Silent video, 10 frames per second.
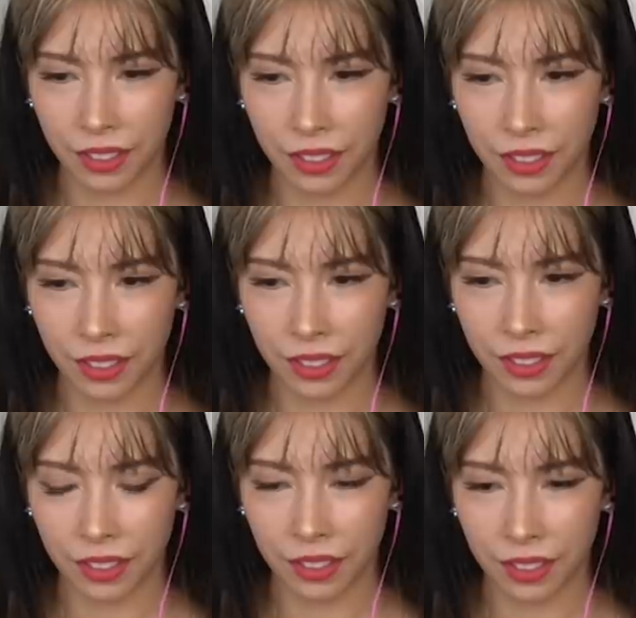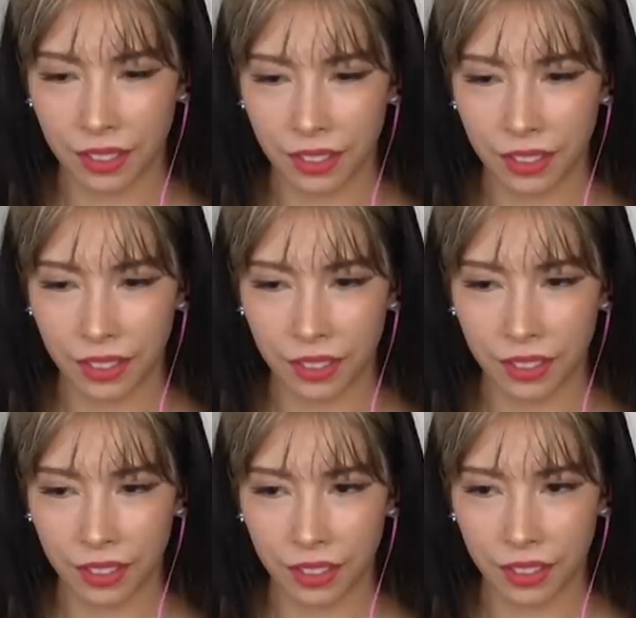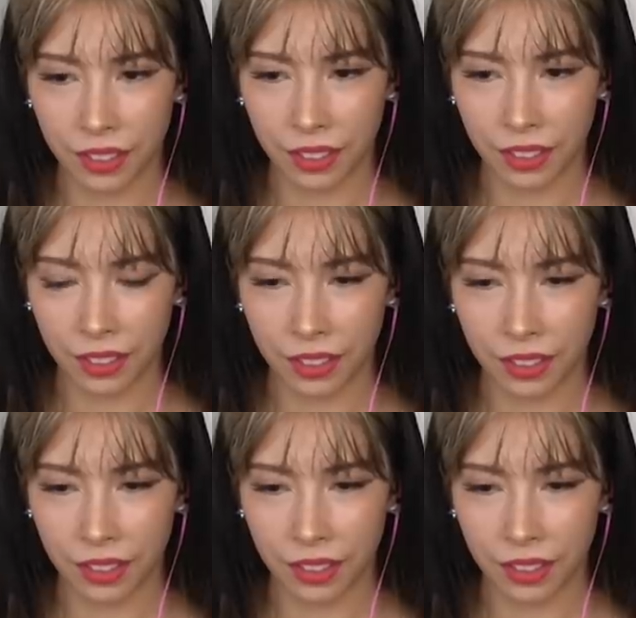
No words are spoken by the person on screen.